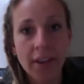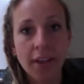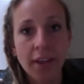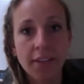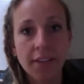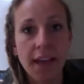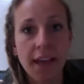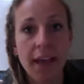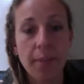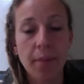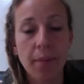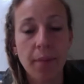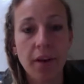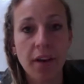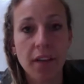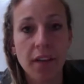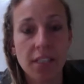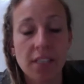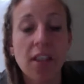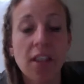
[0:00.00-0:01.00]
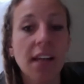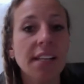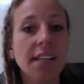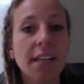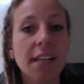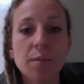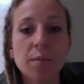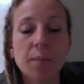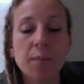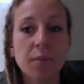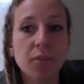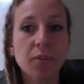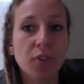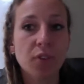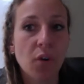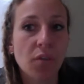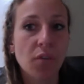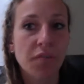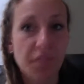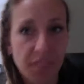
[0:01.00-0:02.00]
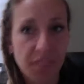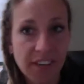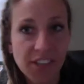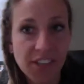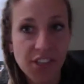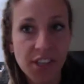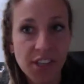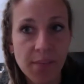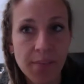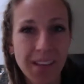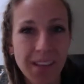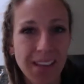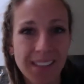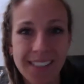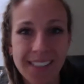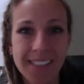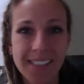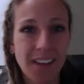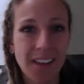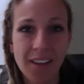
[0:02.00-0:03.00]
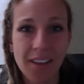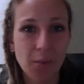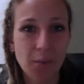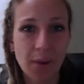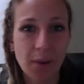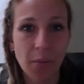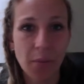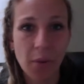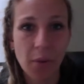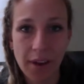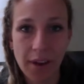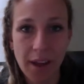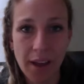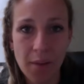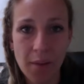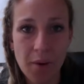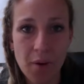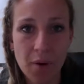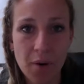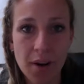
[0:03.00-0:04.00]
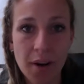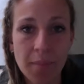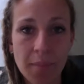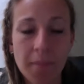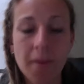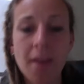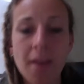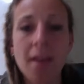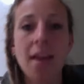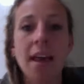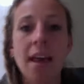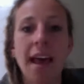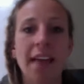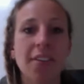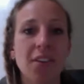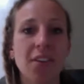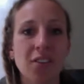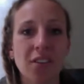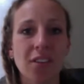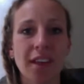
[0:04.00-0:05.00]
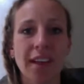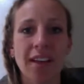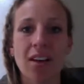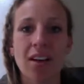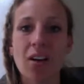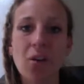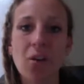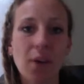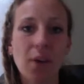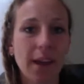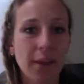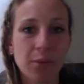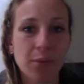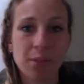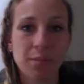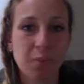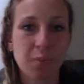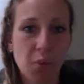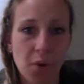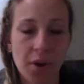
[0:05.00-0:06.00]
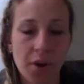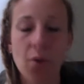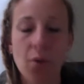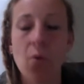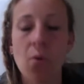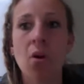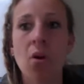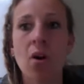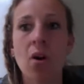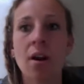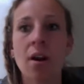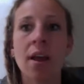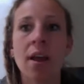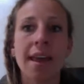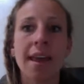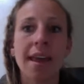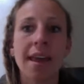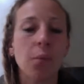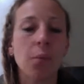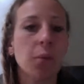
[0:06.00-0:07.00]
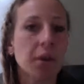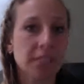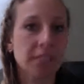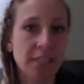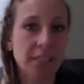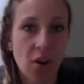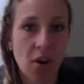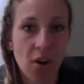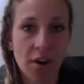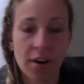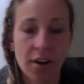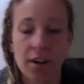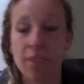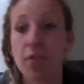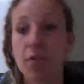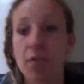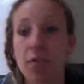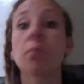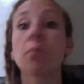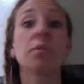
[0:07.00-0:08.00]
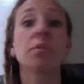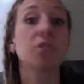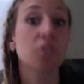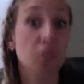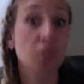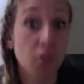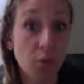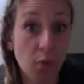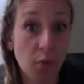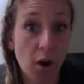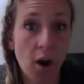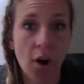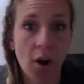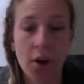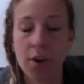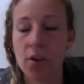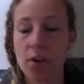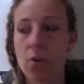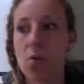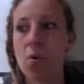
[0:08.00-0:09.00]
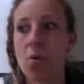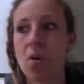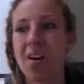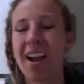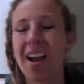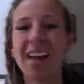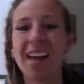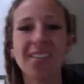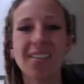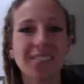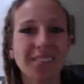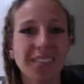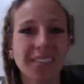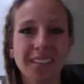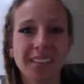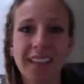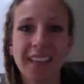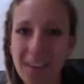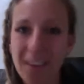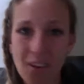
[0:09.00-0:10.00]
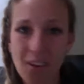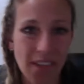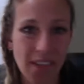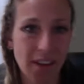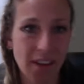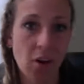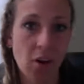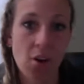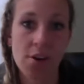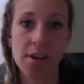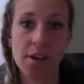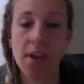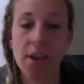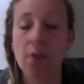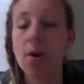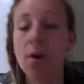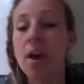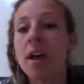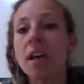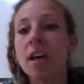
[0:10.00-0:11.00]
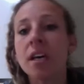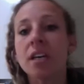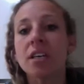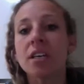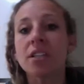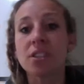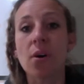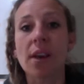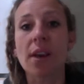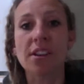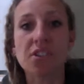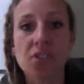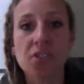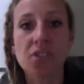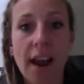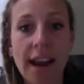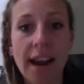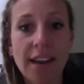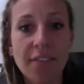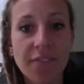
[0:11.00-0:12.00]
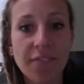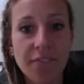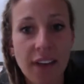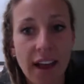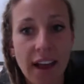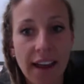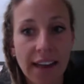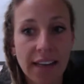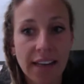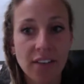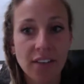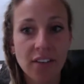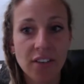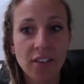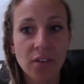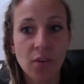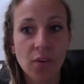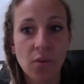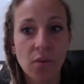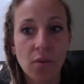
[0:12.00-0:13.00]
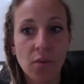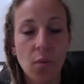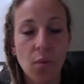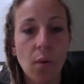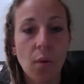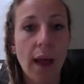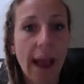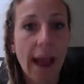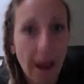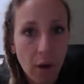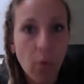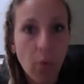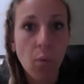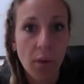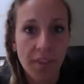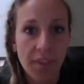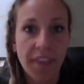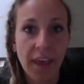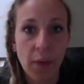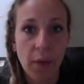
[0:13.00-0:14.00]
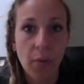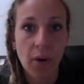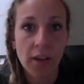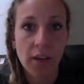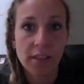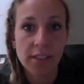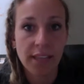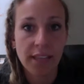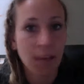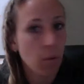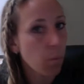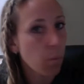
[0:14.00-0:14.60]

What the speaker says: type, because a lot of times people don't finish them because it's not the right workout program. And they're like, oh, I was bored, or it wasn't hard enough, or it was too hard, or I don't really like all that cardio. So I try to find out what that was. Like,